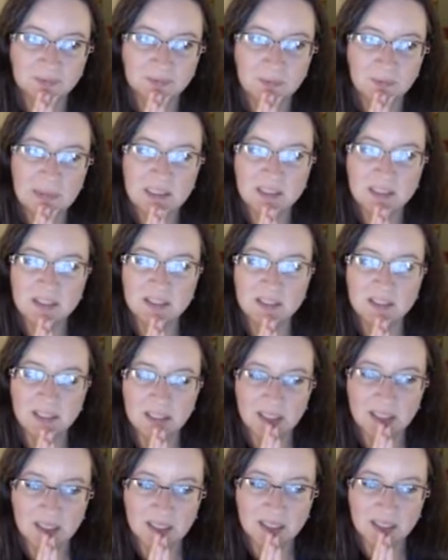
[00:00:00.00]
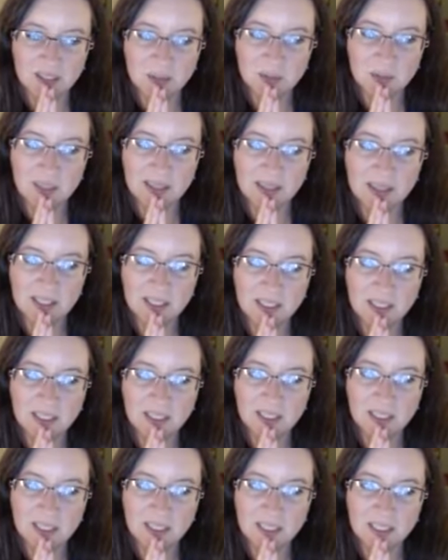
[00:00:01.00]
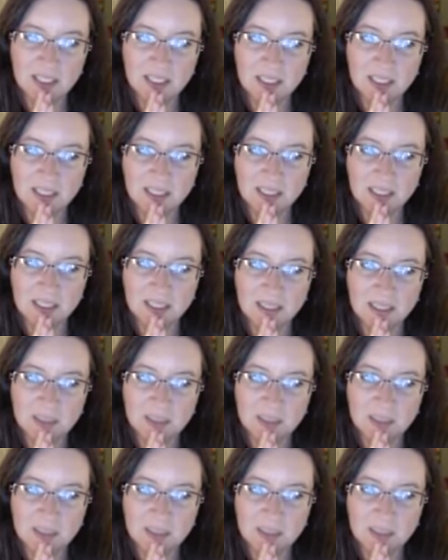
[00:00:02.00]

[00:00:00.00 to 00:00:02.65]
Because, I think the thing is,